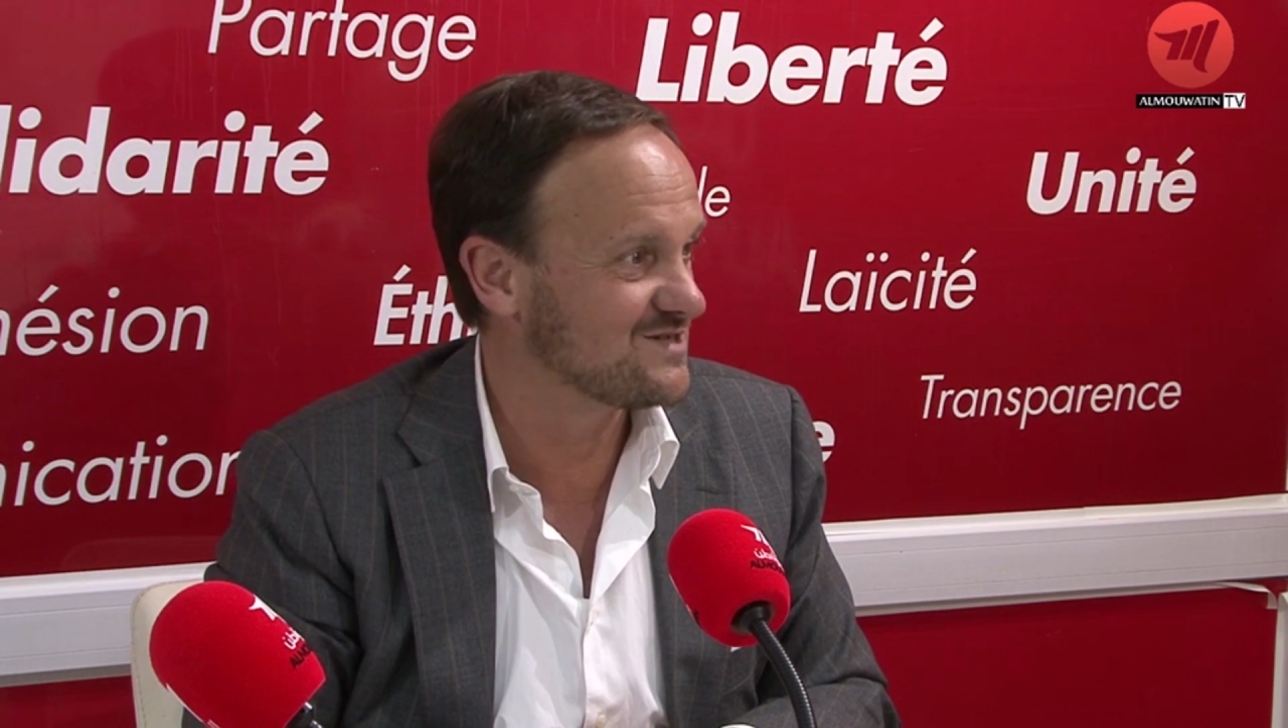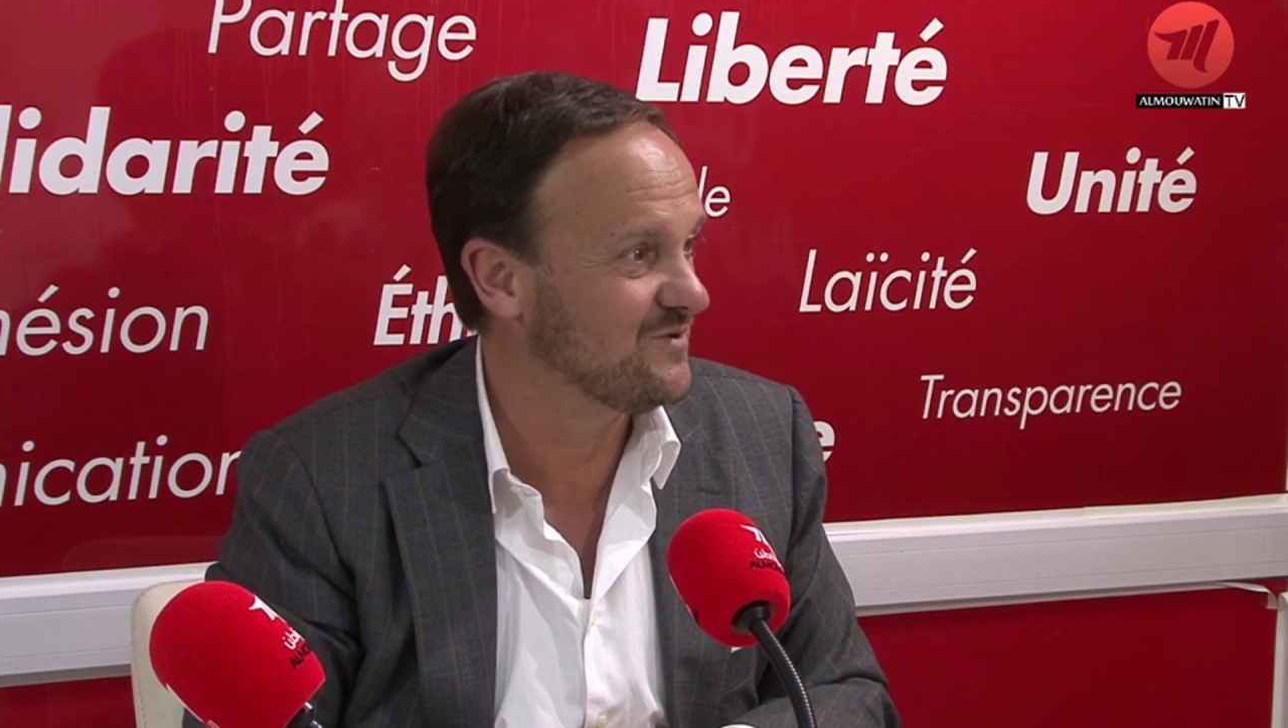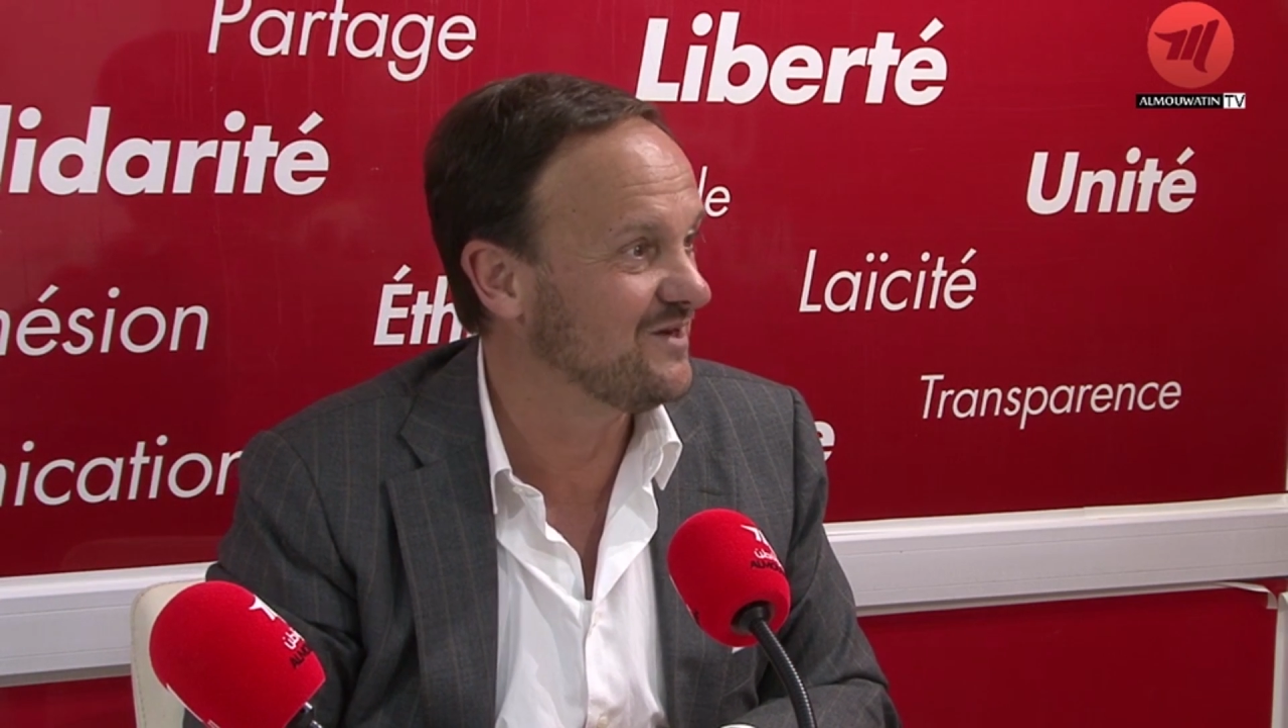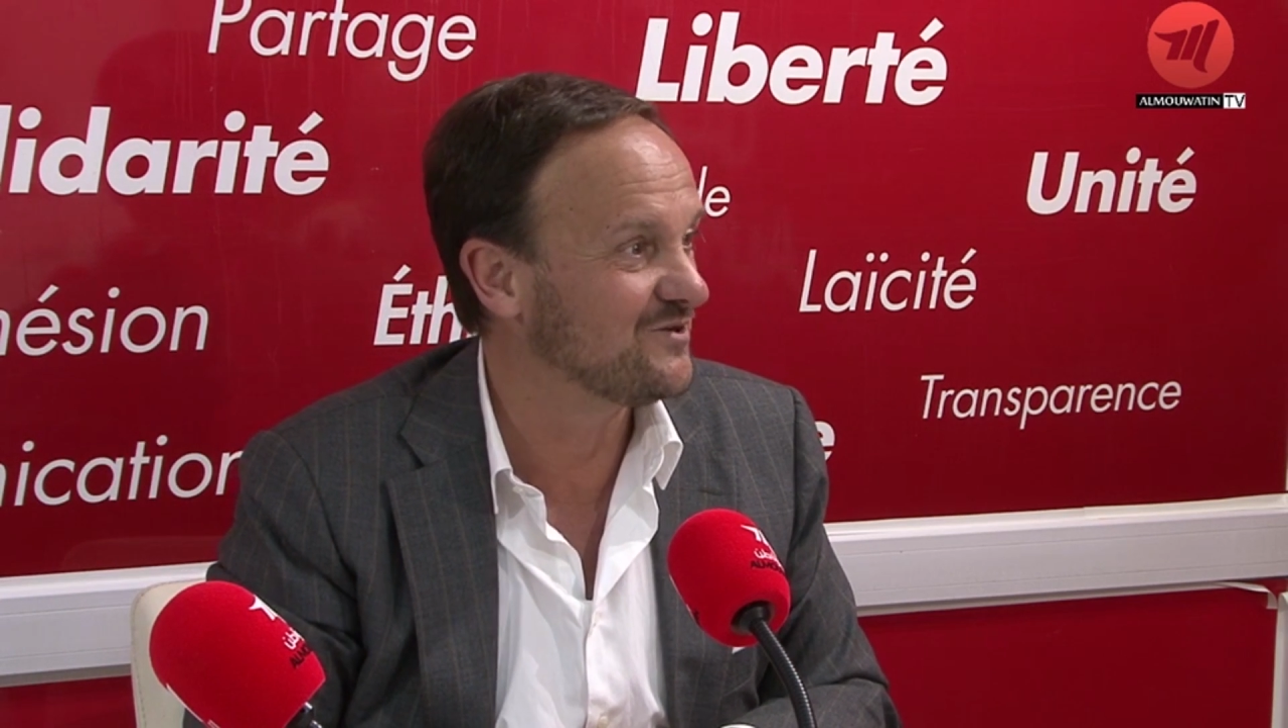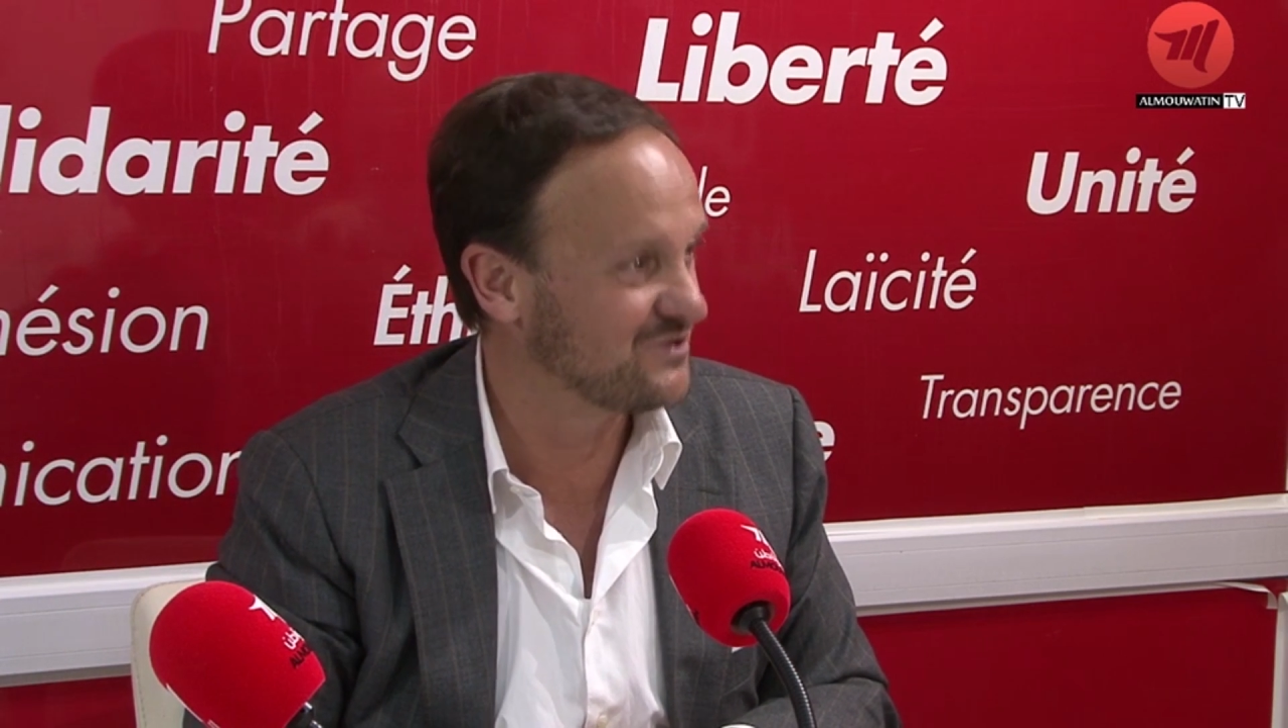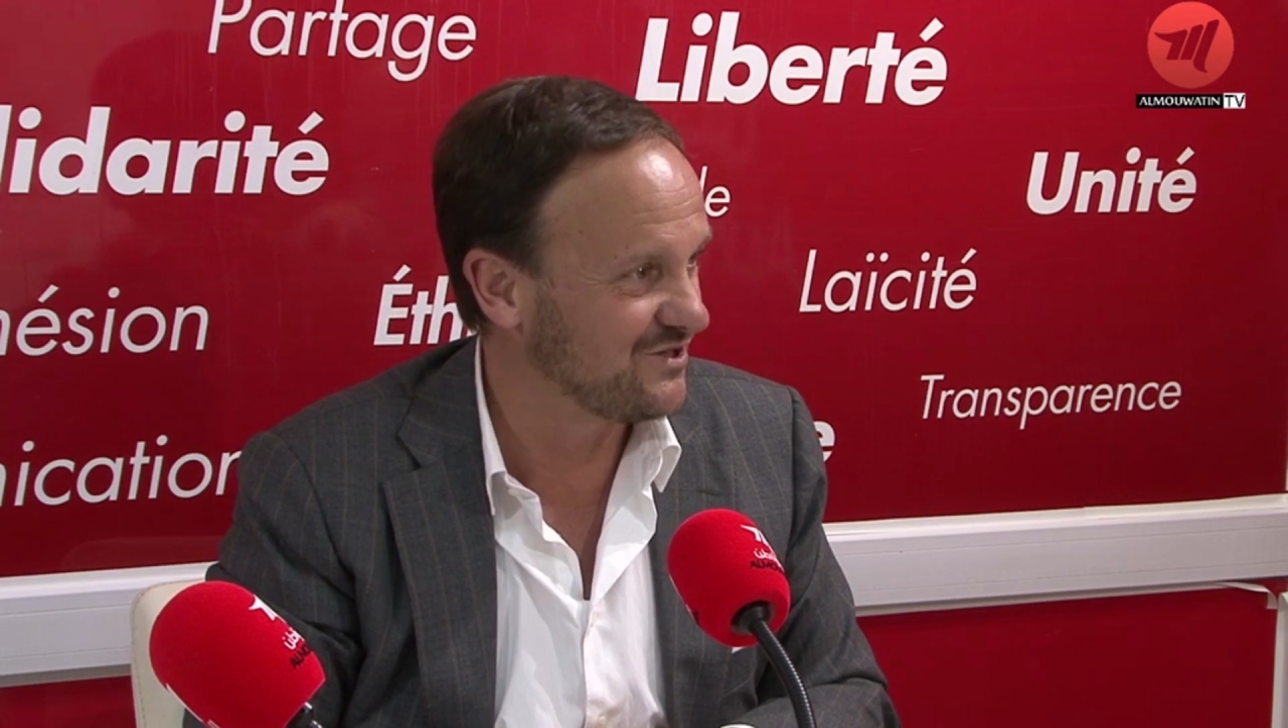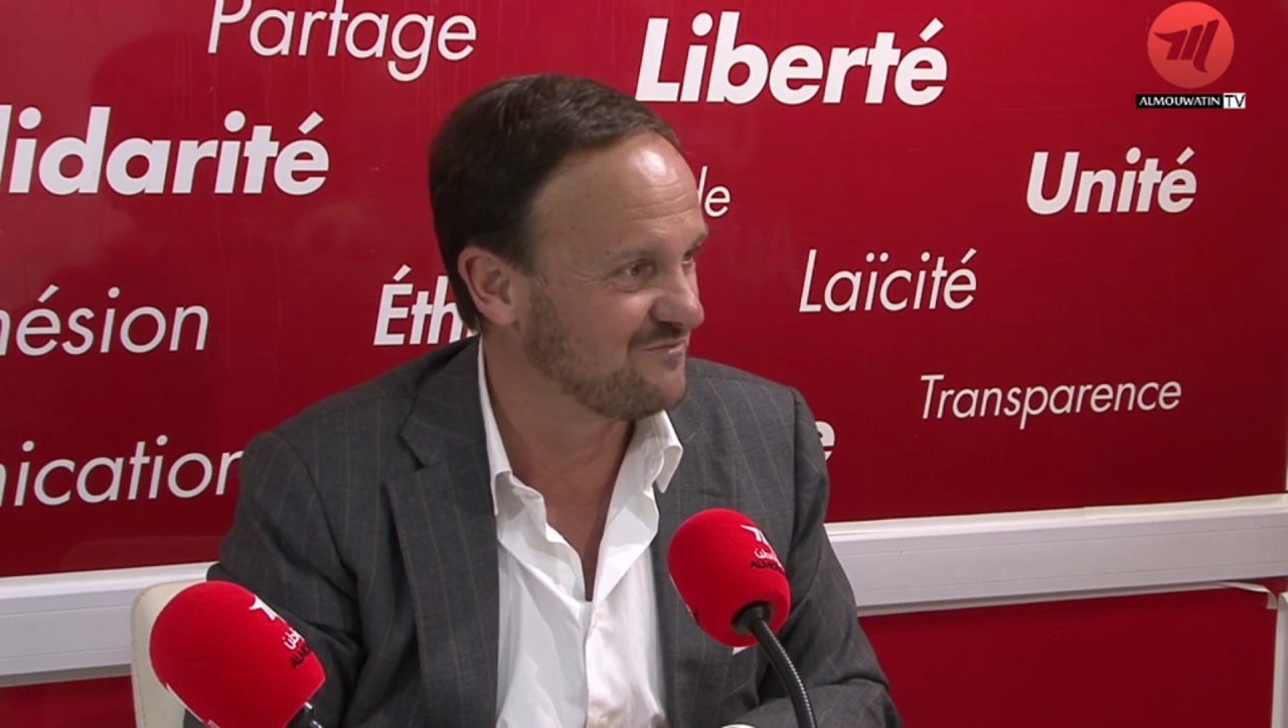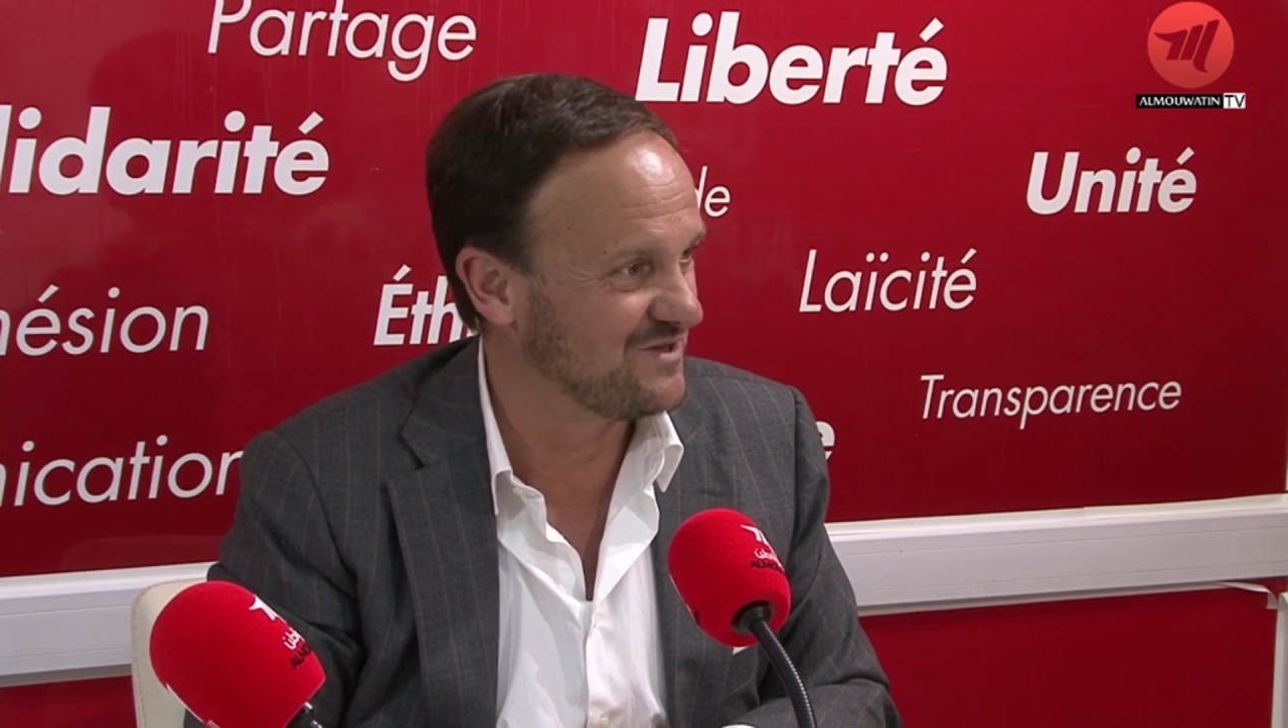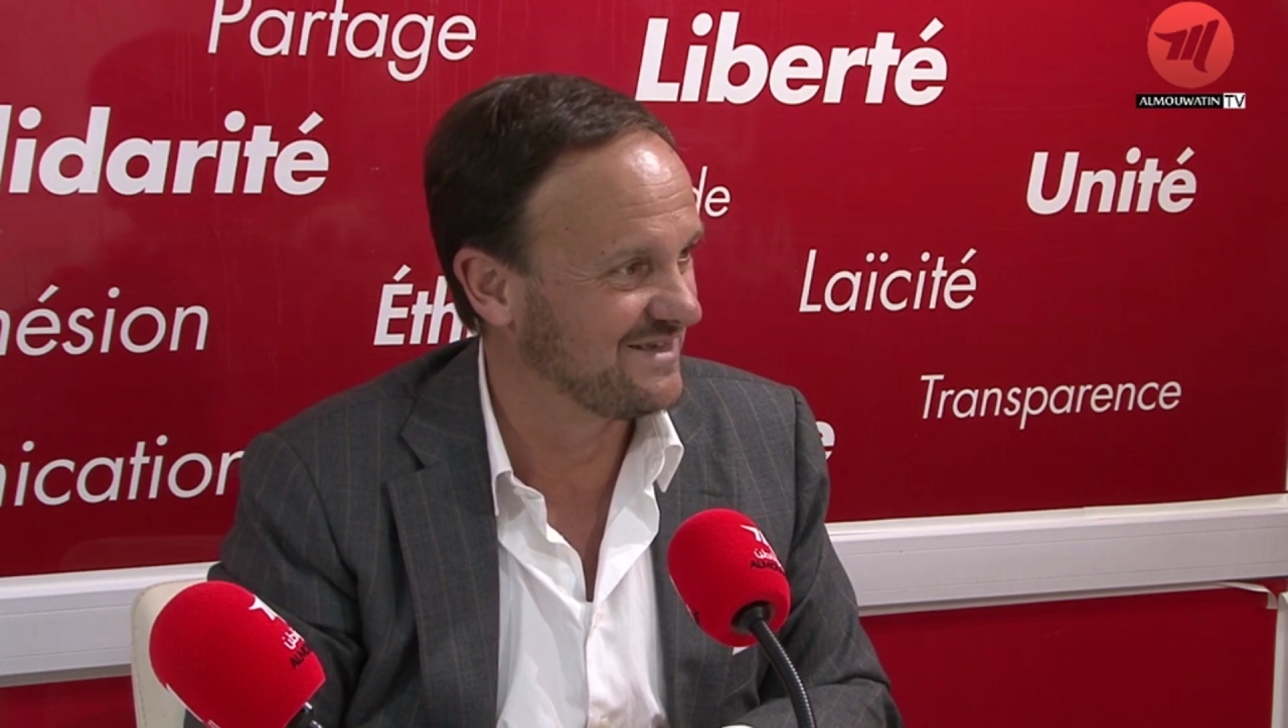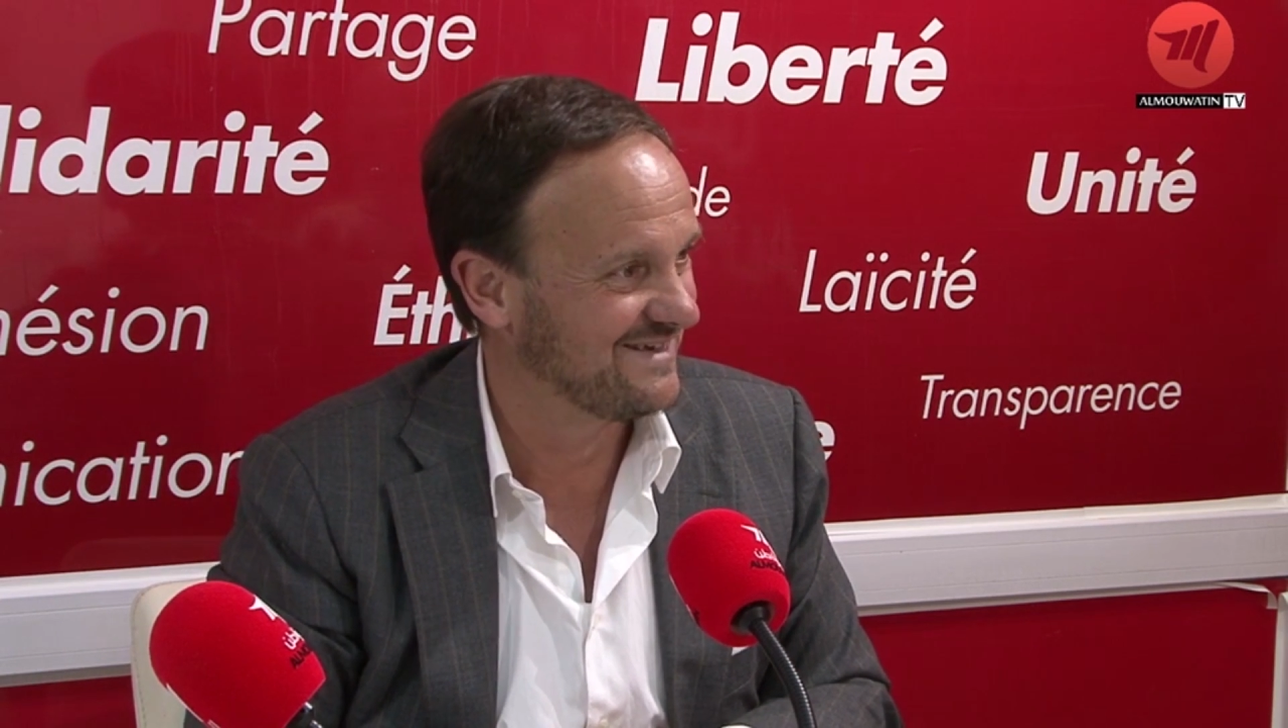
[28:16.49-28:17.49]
real autonomy.